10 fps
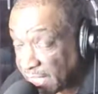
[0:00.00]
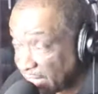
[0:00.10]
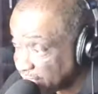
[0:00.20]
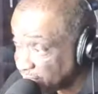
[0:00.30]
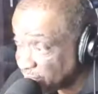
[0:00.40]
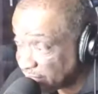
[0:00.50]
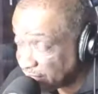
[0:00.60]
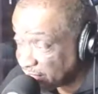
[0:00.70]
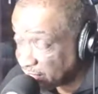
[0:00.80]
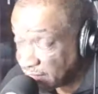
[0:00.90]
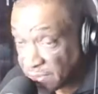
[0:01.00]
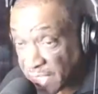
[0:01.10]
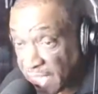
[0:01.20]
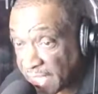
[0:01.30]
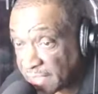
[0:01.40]
I'd seriously consider
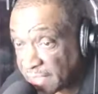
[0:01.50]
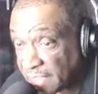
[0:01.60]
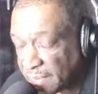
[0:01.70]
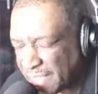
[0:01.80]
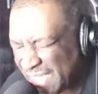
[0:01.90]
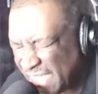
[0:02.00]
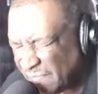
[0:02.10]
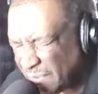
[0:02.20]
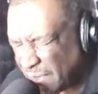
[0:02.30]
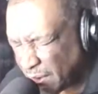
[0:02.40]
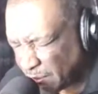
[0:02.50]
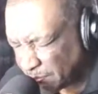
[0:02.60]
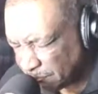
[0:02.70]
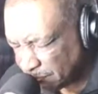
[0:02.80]
that, even though